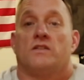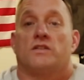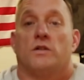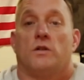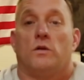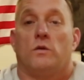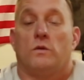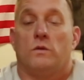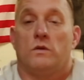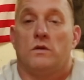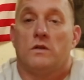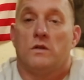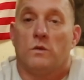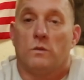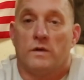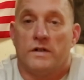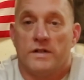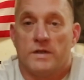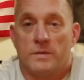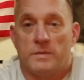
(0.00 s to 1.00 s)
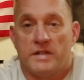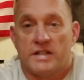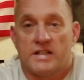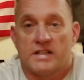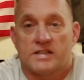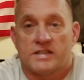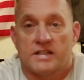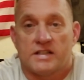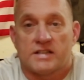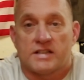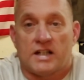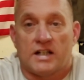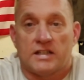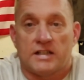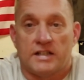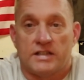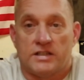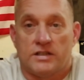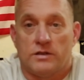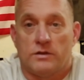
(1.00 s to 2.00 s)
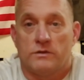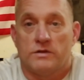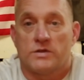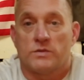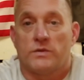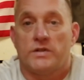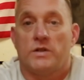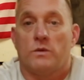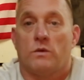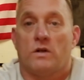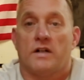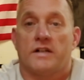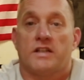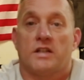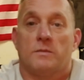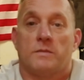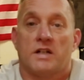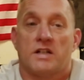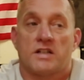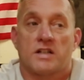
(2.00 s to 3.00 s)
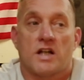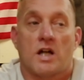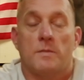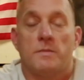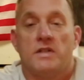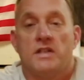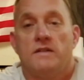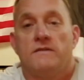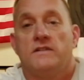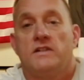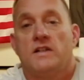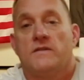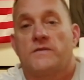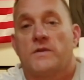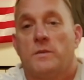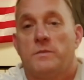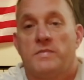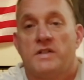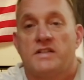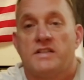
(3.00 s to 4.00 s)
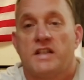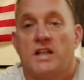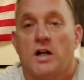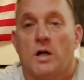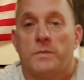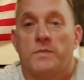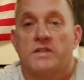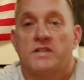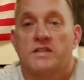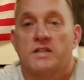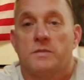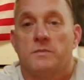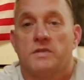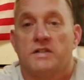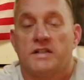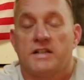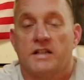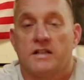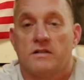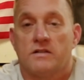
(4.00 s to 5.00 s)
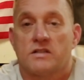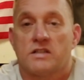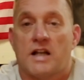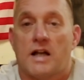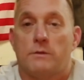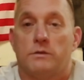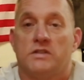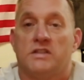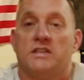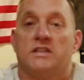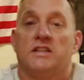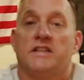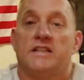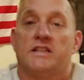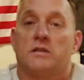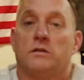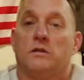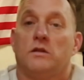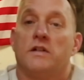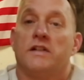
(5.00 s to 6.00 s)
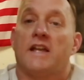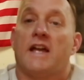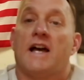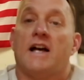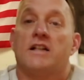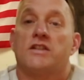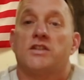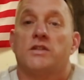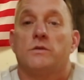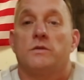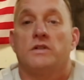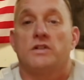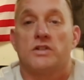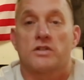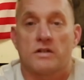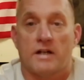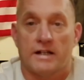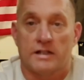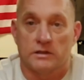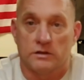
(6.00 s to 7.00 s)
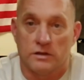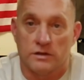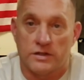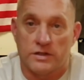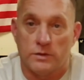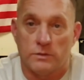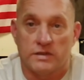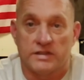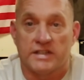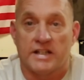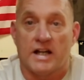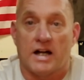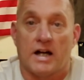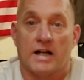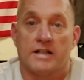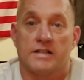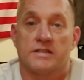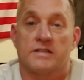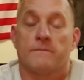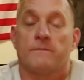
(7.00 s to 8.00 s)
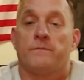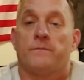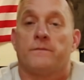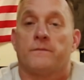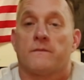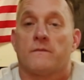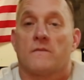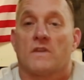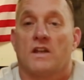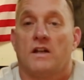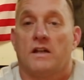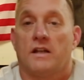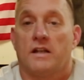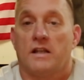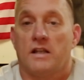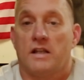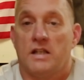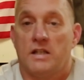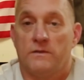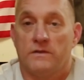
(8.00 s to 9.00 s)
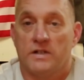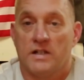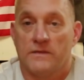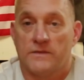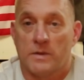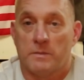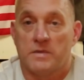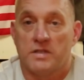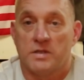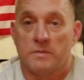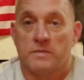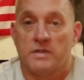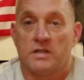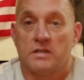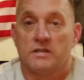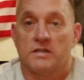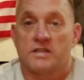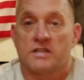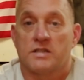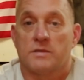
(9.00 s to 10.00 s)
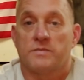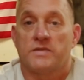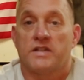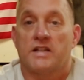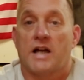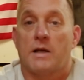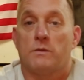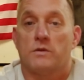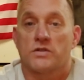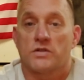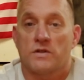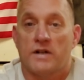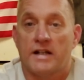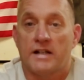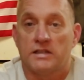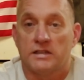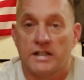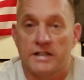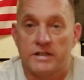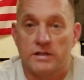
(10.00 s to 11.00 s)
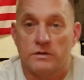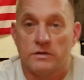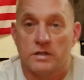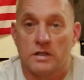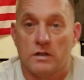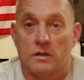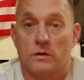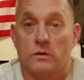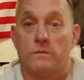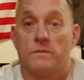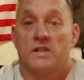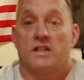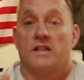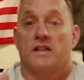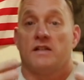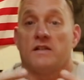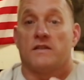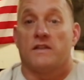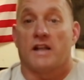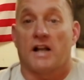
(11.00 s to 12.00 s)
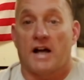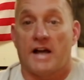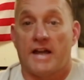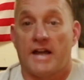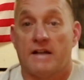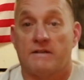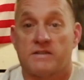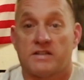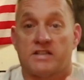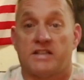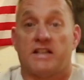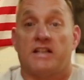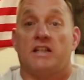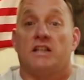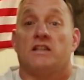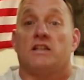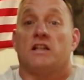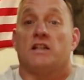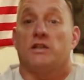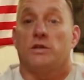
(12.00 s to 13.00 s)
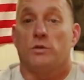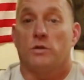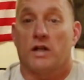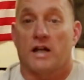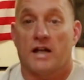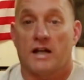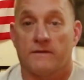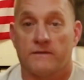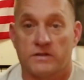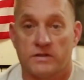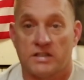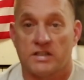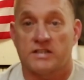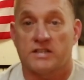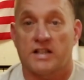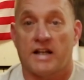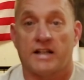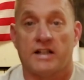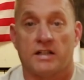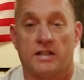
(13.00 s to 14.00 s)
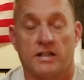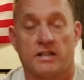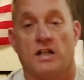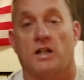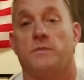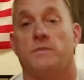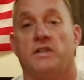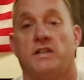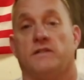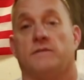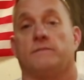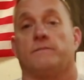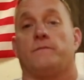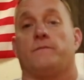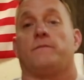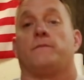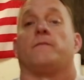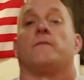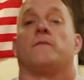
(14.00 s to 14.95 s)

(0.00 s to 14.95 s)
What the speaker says: So one of the biggest things I like to do is when you walk in my shop, even if I'm busy helping somebody else, I will at least look at you and try to look you in the eyes. And even if I'm in the middle of something, I will try to let you know that I have seen that you have decided to come in.